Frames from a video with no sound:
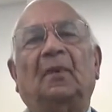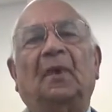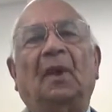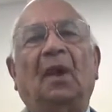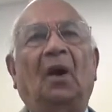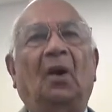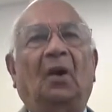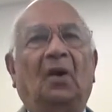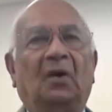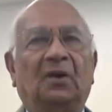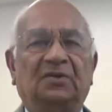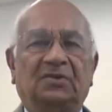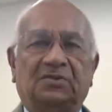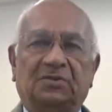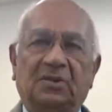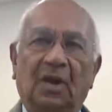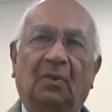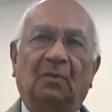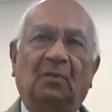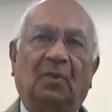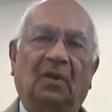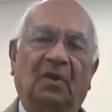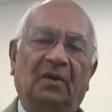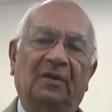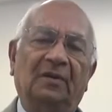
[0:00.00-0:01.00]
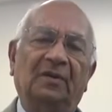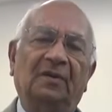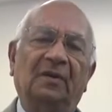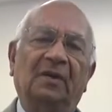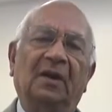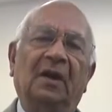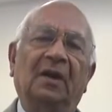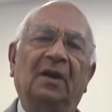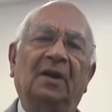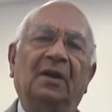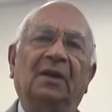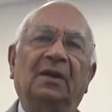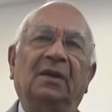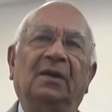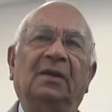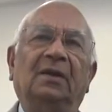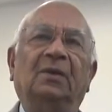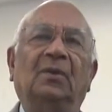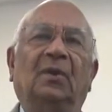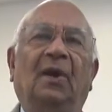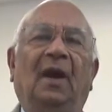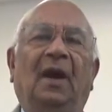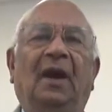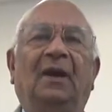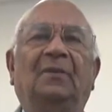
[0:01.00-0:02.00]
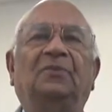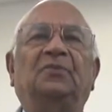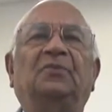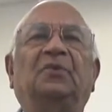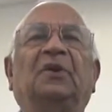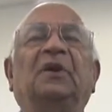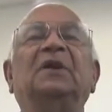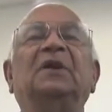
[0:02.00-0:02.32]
or summer, you have